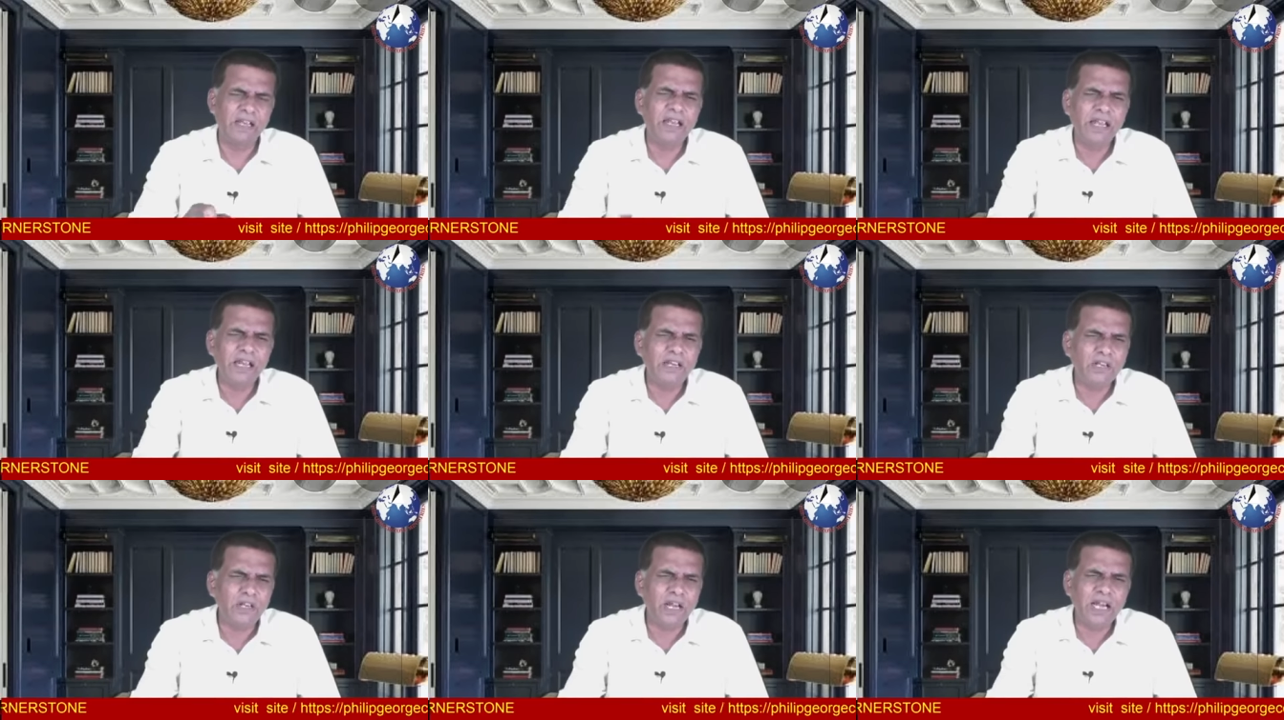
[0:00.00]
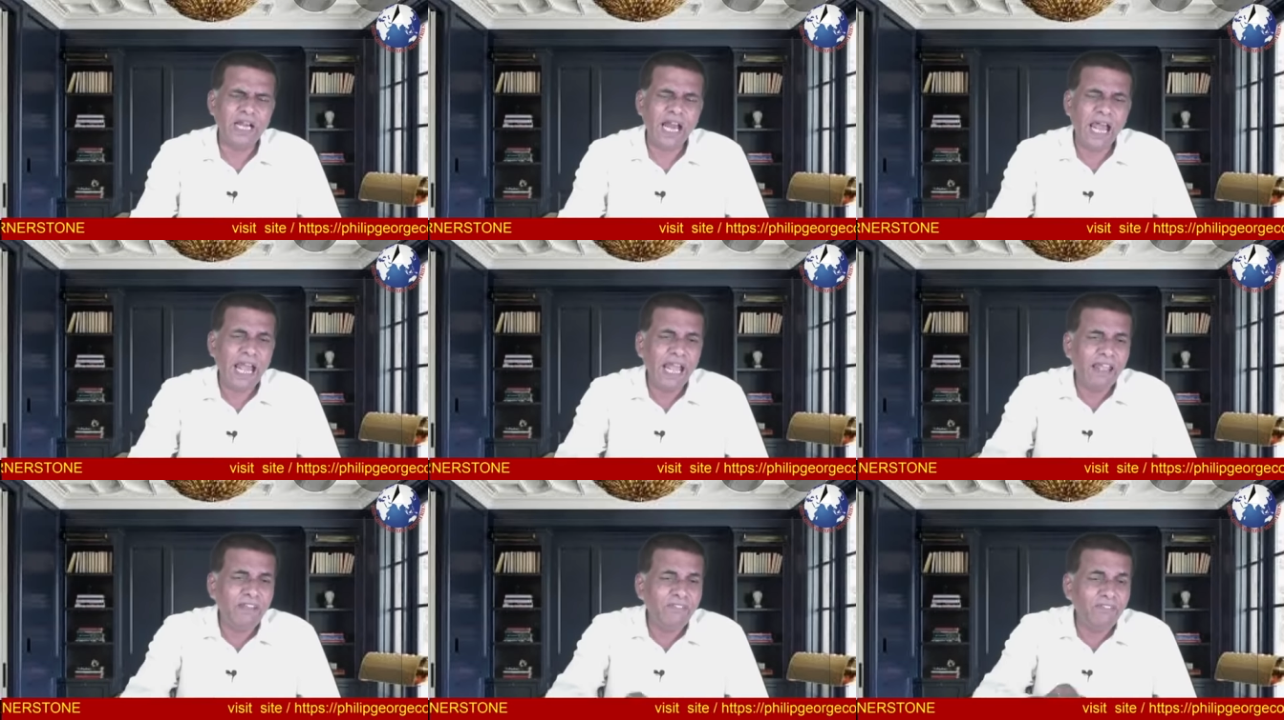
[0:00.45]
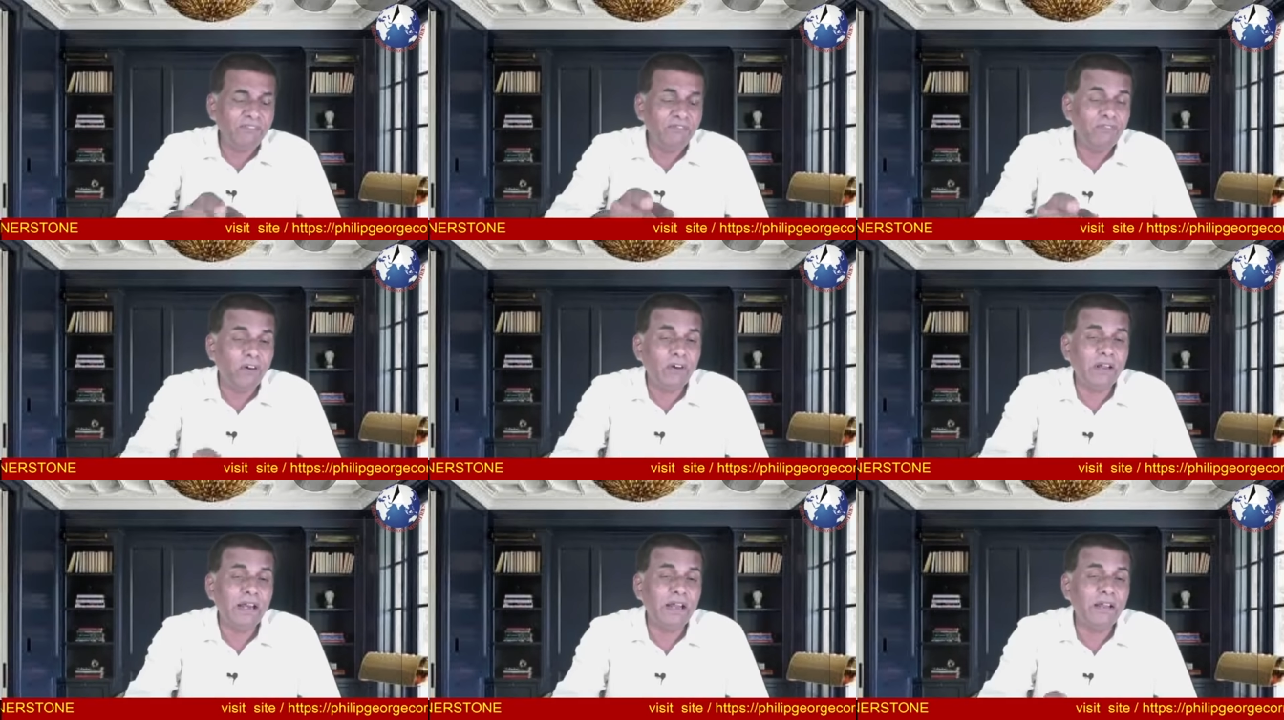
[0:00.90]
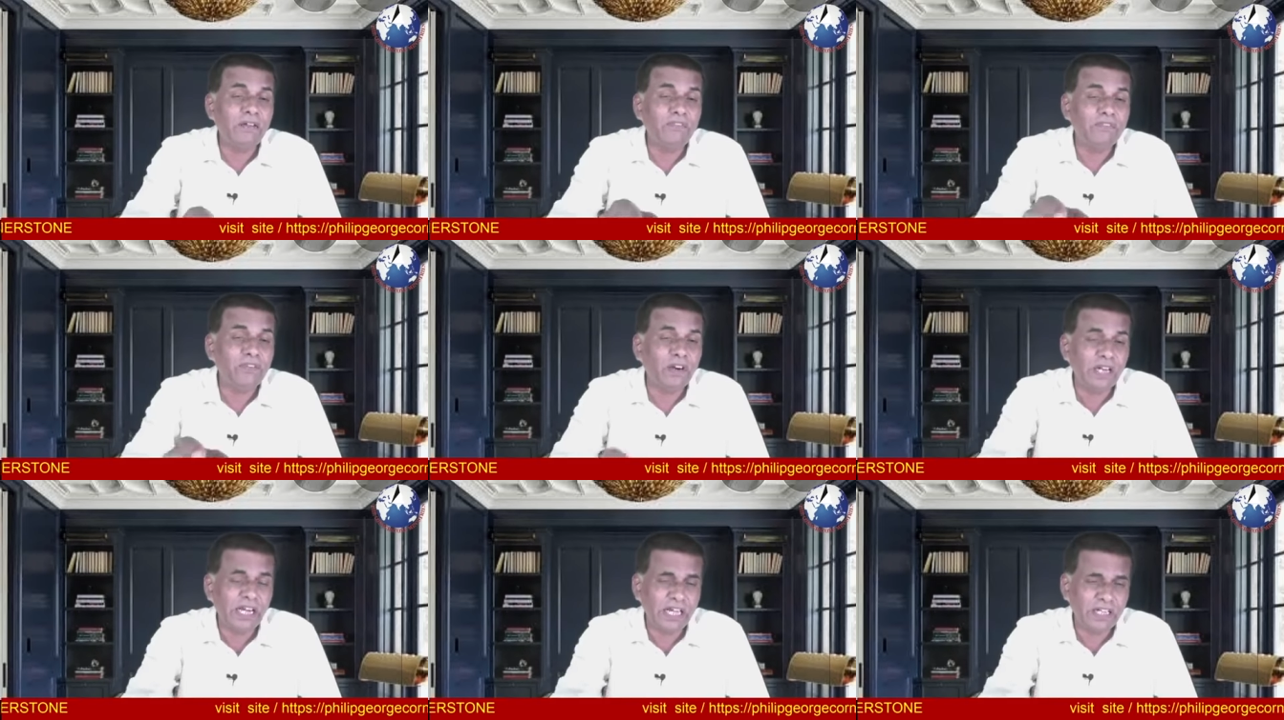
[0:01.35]
in your life for a,
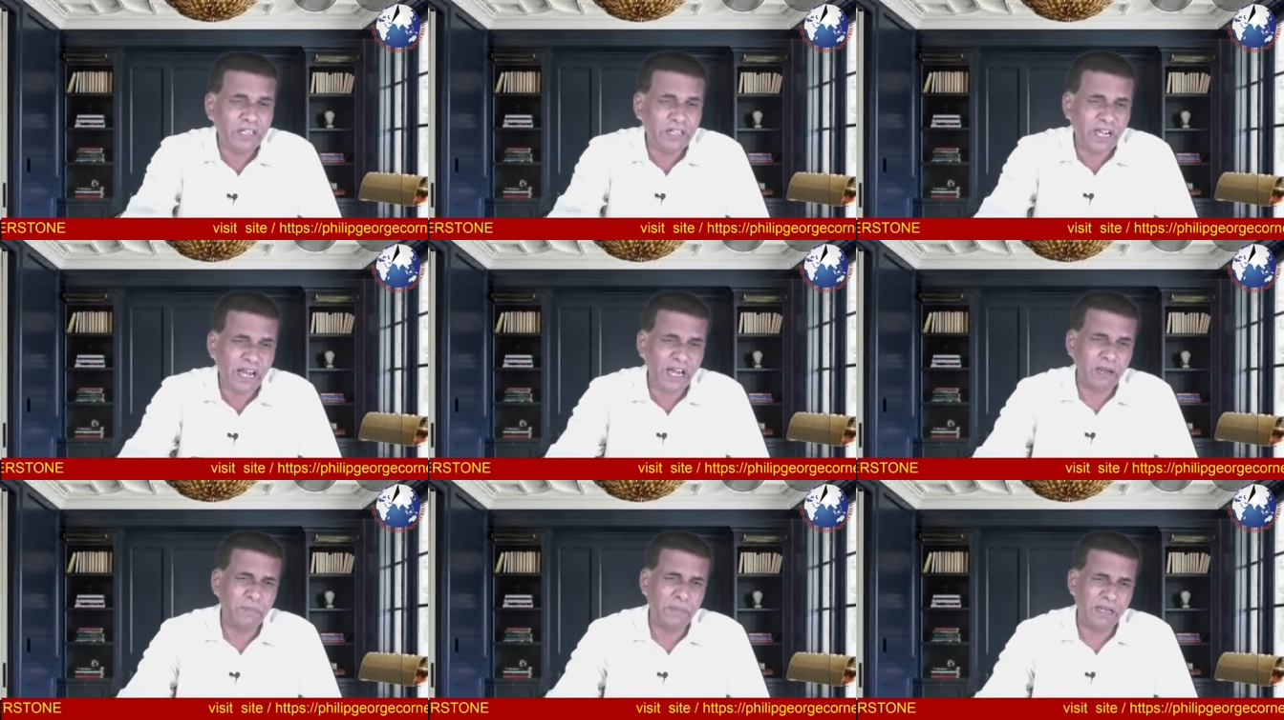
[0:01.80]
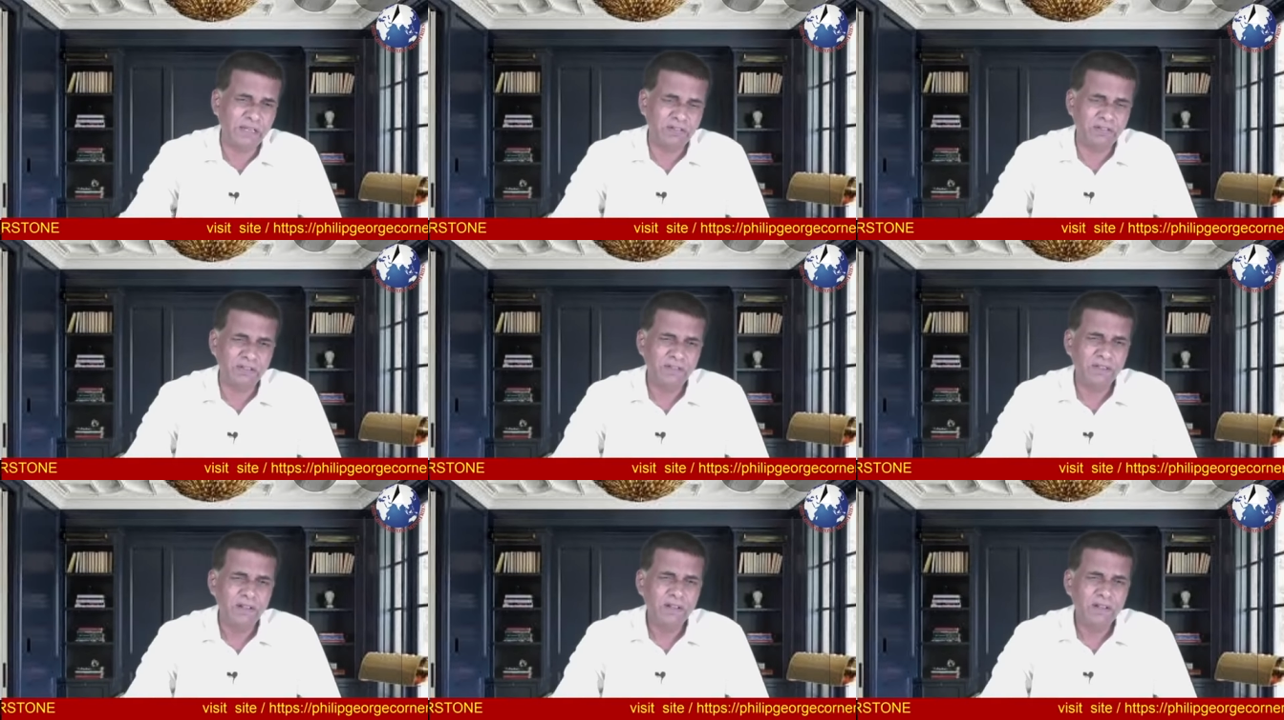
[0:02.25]
for a treatment